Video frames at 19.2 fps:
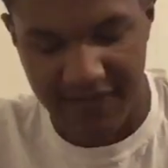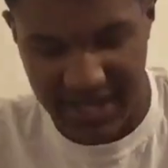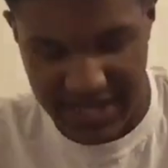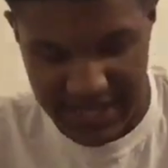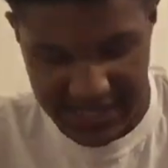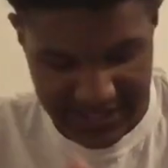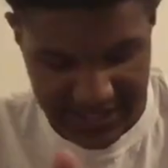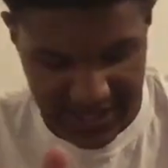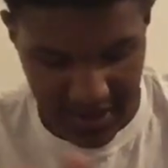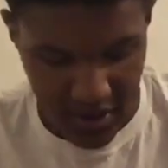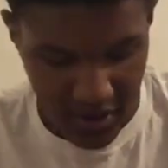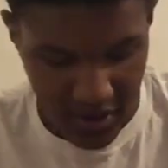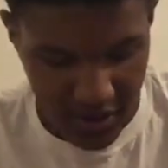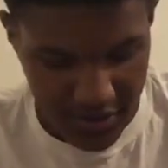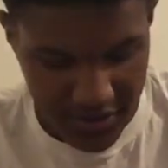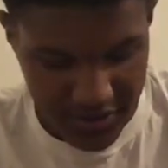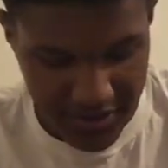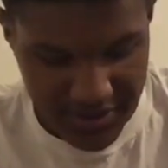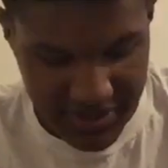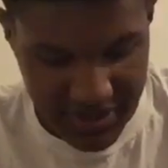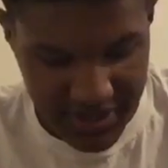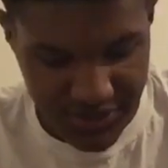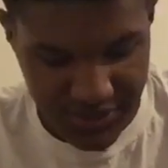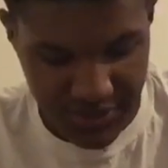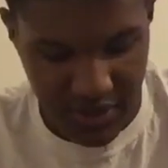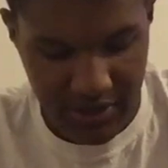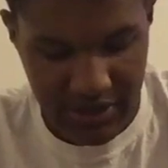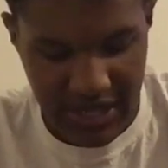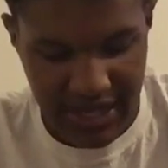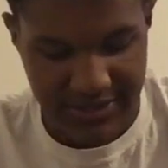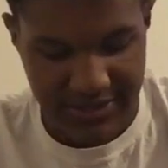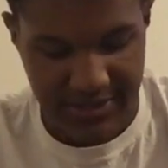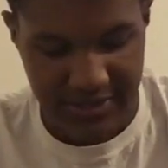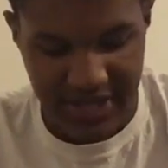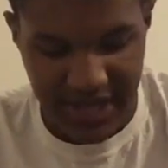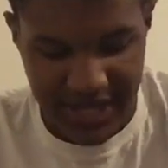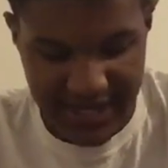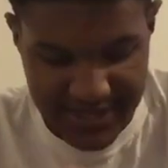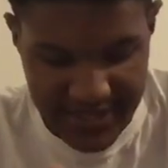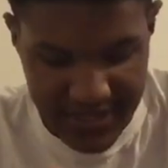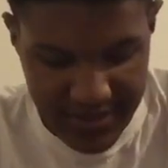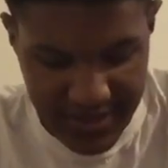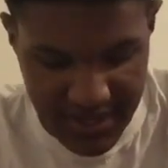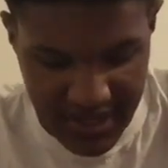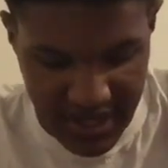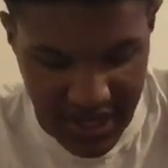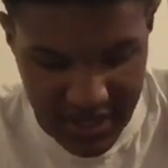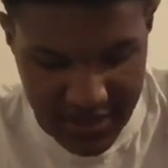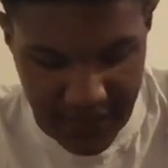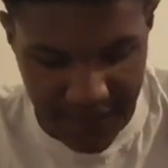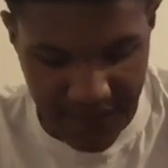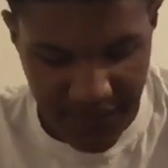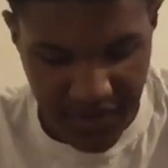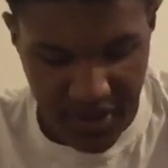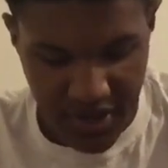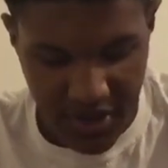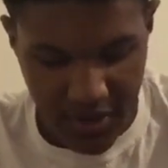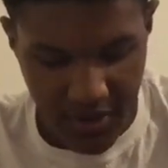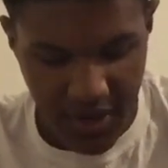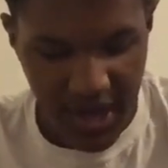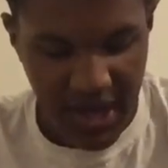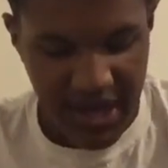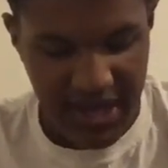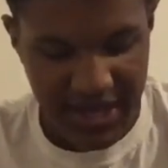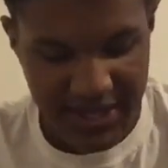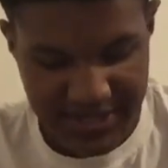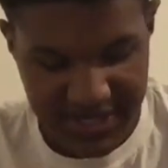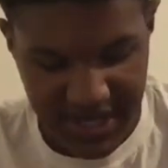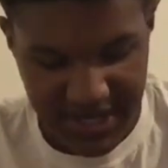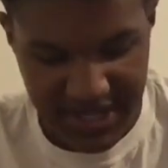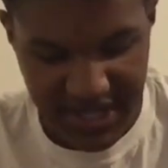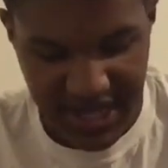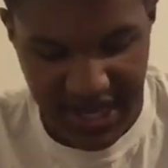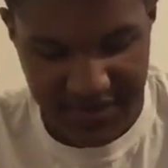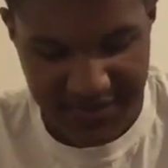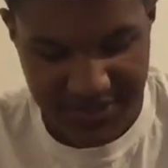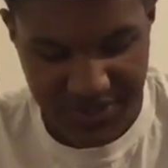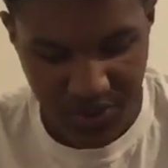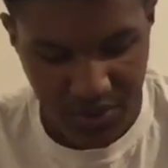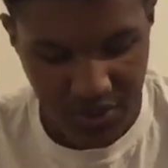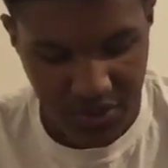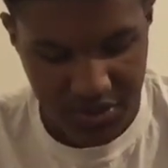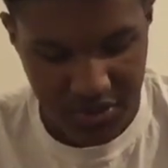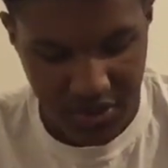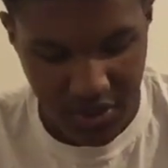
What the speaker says: Like I said earlier, the Detroit Lions are 19th in the NFL in second half scoring.